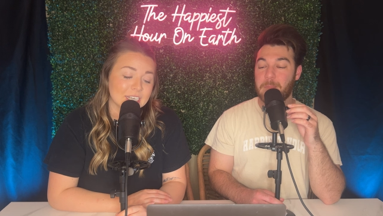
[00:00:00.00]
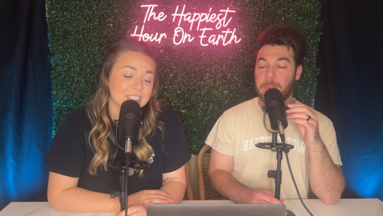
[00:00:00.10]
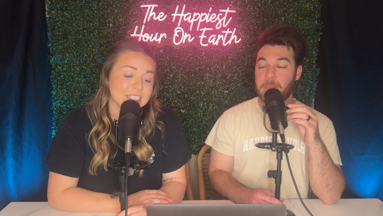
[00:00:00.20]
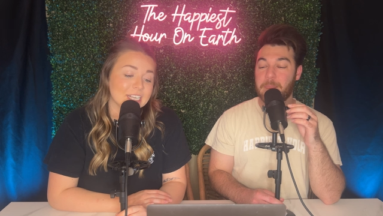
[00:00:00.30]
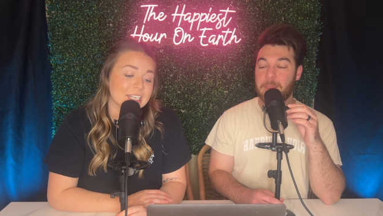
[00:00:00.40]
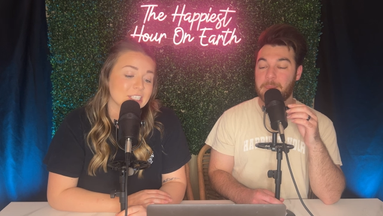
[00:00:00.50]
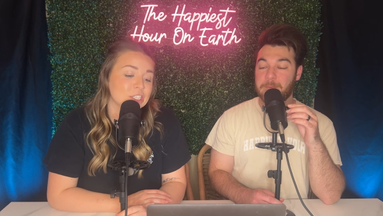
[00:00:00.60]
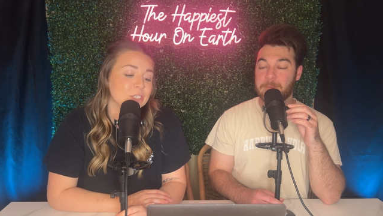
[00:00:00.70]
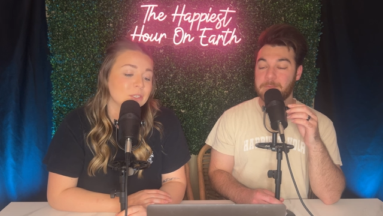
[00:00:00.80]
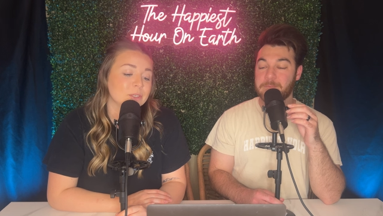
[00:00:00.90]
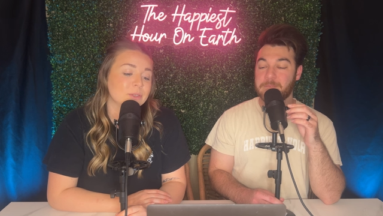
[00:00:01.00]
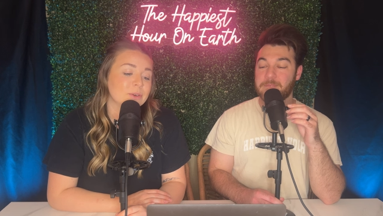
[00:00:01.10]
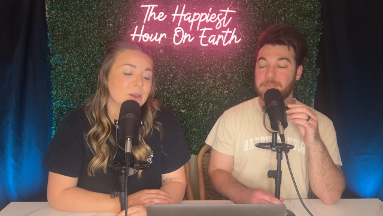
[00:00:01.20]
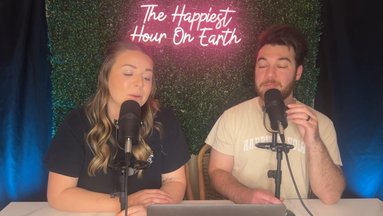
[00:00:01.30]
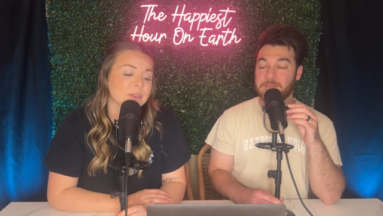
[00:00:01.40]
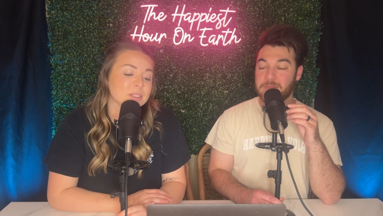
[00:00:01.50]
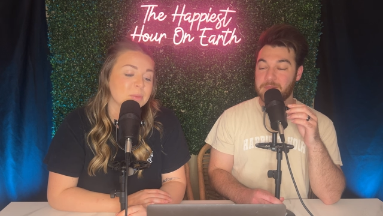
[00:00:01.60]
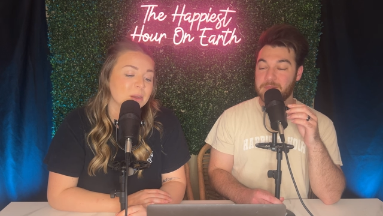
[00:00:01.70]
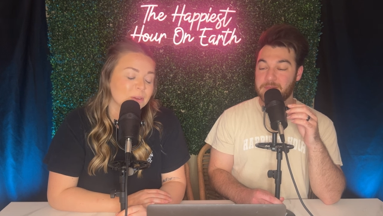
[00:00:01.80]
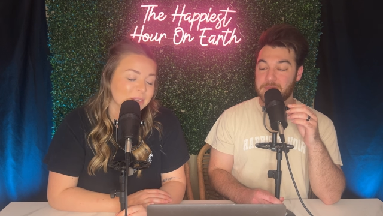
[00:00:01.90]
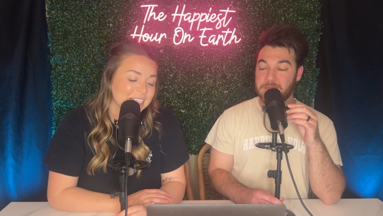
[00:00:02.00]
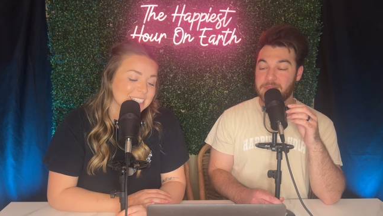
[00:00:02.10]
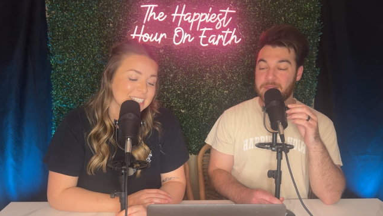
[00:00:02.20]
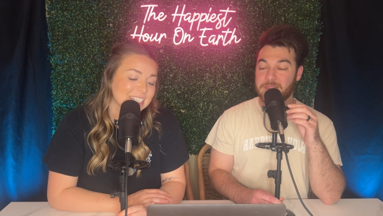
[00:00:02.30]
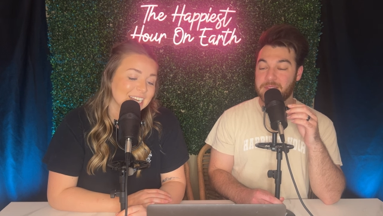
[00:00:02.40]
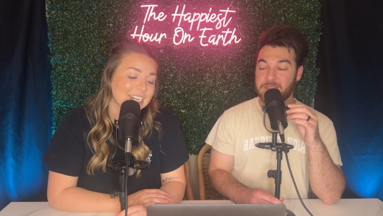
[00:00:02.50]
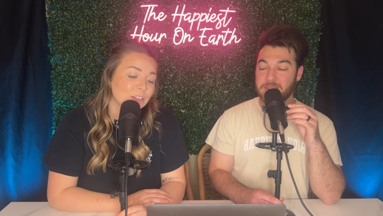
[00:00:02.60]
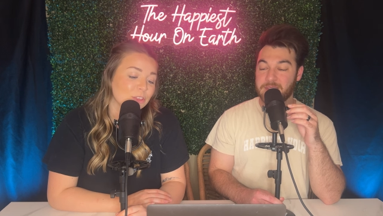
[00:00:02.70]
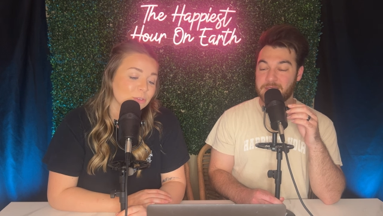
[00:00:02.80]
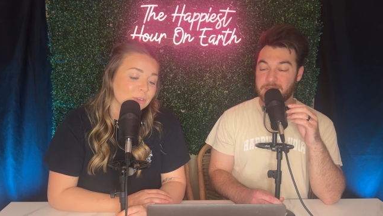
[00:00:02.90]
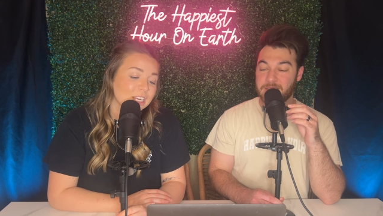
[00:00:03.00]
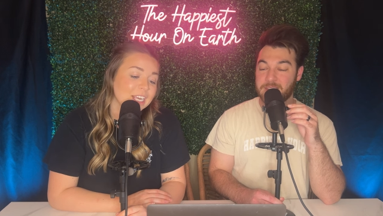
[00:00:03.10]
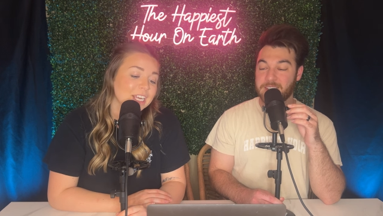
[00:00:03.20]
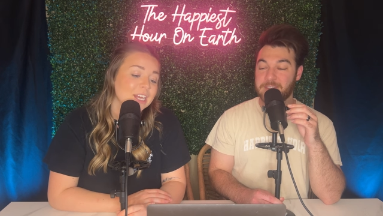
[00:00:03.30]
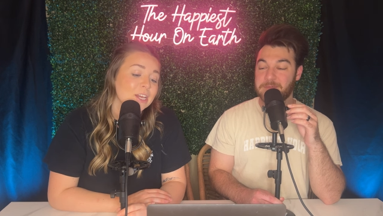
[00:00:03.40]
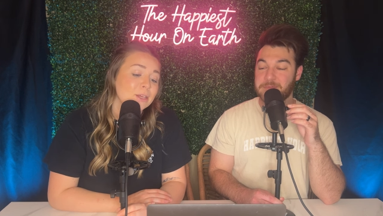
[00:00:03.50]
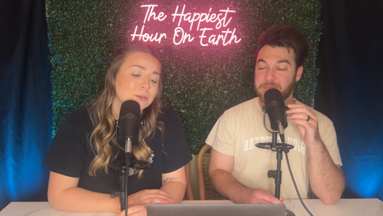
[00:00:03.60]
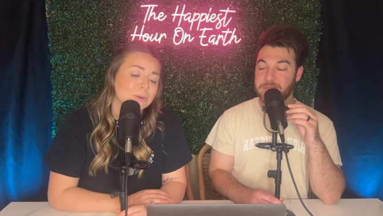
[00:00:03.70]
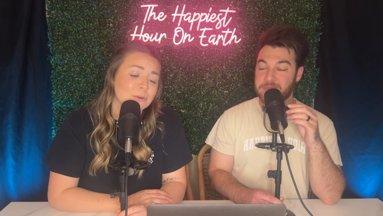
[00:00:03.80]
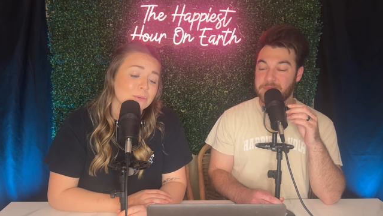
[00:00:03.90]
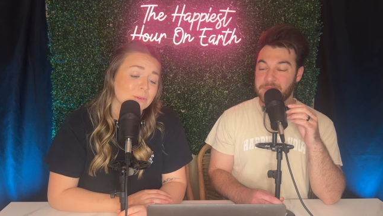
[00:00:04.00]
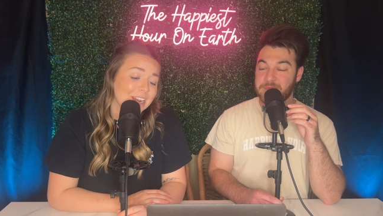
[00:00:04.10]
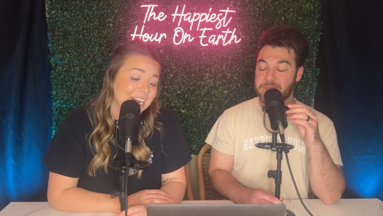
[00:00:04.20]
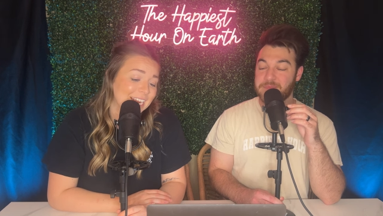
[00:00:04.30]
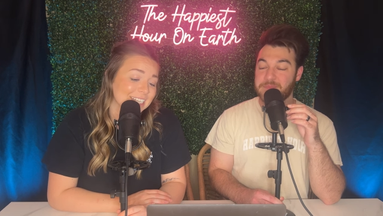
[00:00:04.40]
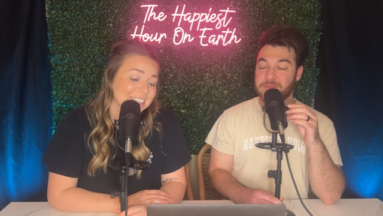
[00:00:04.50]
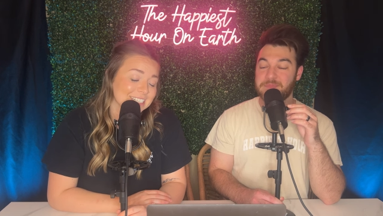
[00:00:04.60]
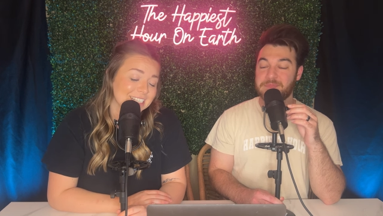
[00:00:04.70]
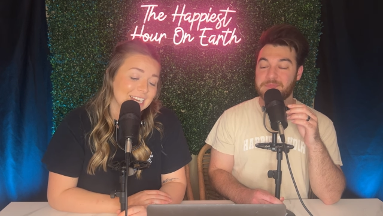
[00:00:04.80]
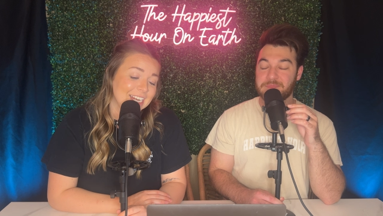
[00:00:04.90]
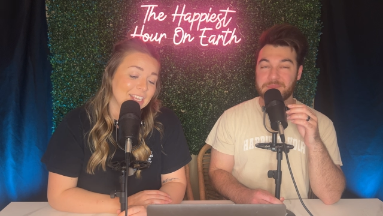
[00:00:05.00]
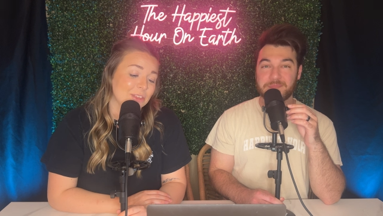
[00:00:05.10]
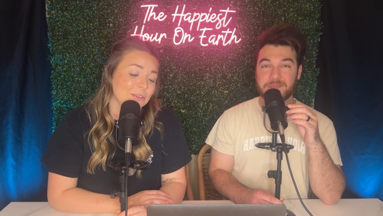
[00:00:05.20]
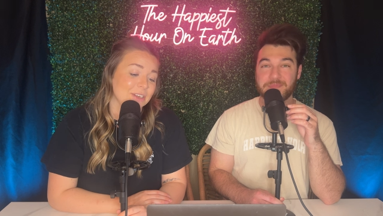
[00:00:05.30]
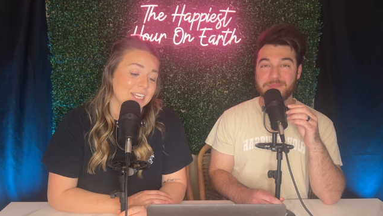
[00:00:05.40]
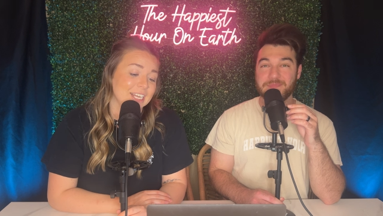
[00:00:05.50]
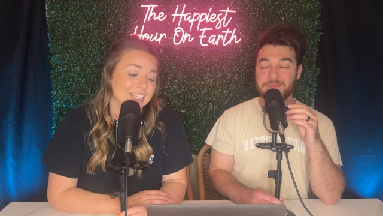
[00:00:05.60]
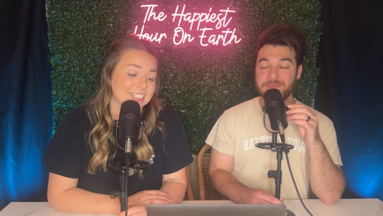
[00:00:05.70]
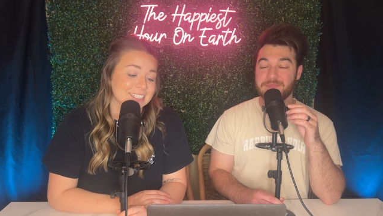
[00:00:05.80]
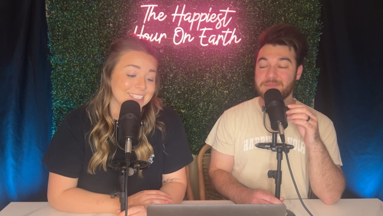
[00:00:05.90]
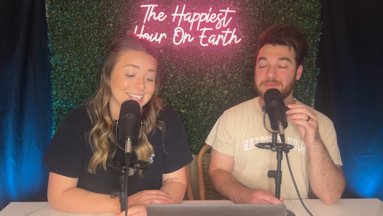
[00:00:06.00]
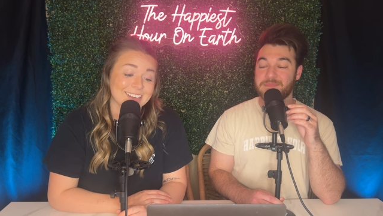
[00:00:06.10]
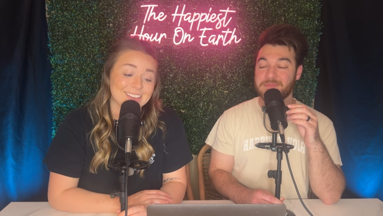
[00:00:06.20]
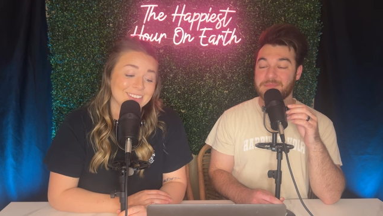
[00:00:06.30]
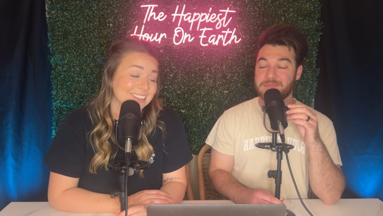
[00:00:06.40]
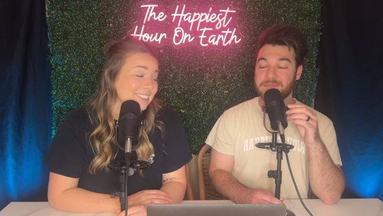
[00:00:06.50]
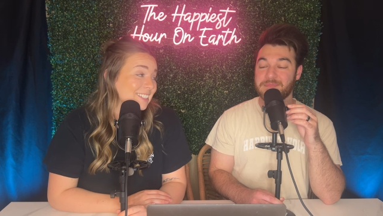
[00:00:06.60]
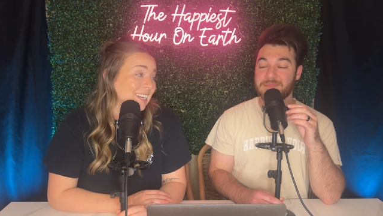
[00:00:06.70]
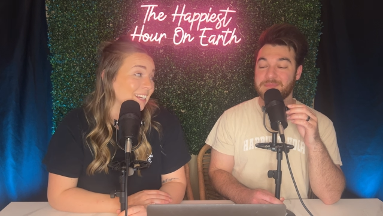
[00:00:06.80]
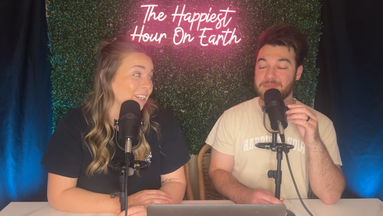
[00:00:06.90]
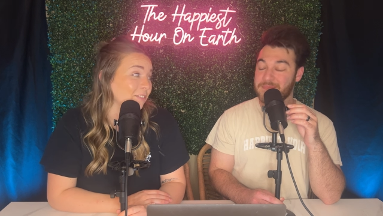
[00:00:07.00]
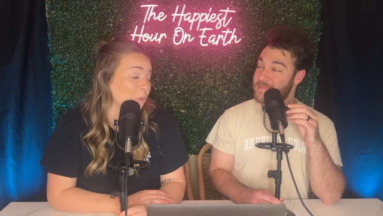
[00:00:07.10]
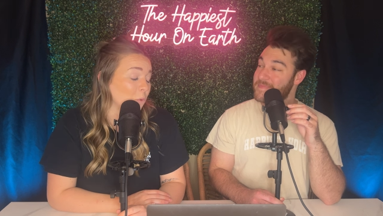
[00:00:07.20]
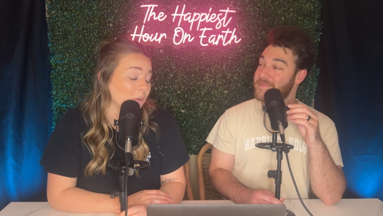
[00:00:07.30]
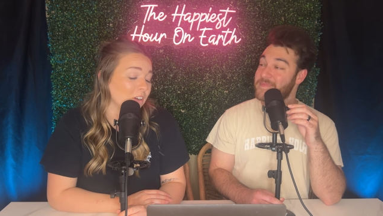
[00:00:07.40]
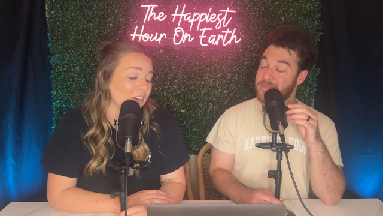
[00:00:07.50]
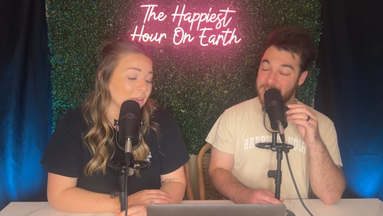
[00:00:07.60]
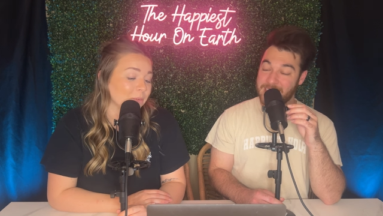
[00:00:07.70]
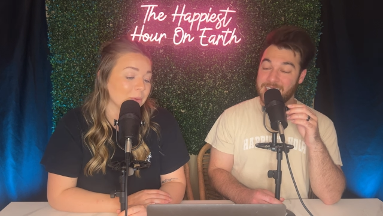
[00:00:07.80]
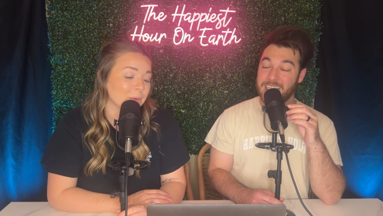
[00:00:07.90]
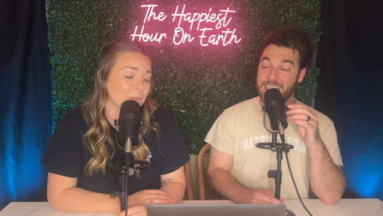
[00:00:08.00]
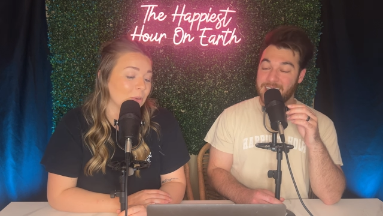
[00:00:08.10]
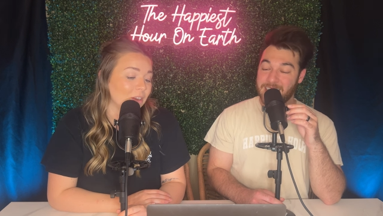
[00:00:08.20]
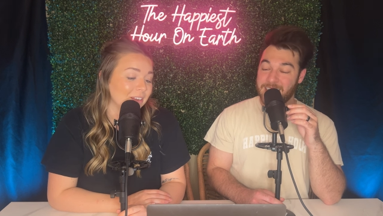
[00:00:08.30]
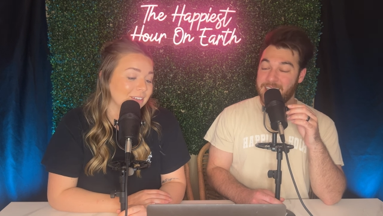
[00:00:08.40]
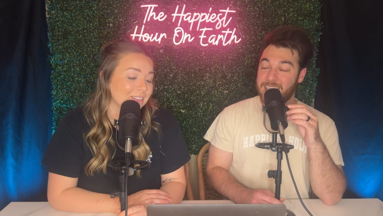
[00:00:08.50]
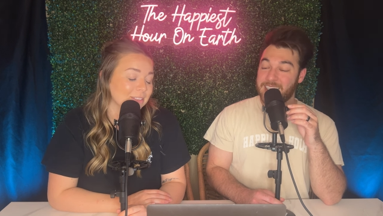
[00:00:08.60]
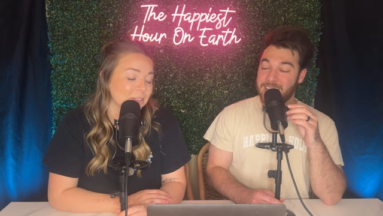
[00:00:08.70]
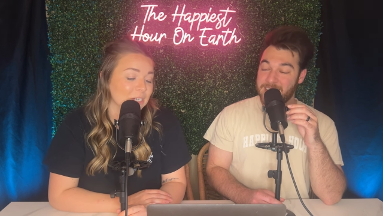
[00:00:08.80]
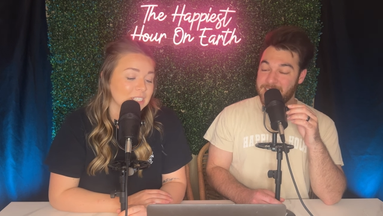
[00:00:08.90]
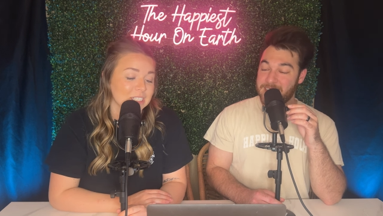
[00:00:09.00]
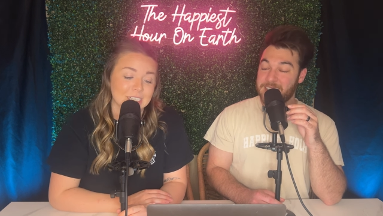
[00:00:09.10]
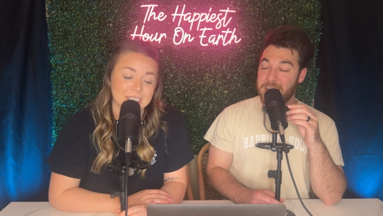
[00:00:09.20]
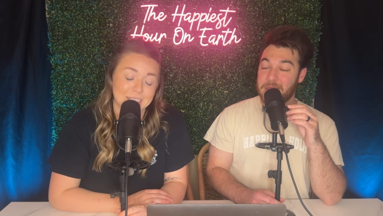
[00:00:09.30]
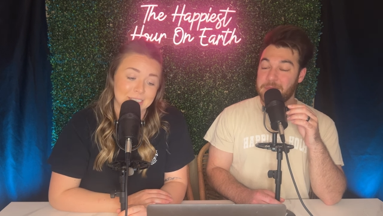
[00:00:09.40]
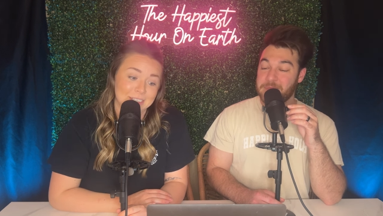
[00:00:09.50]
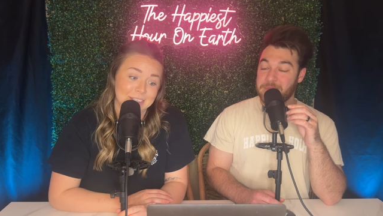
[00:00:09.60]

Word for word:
Speaker 1: 1992, Hocus Pocus in 93, Cool Runnings in 93, Santa Clause in 94. We were one. That's crazy. Yeah.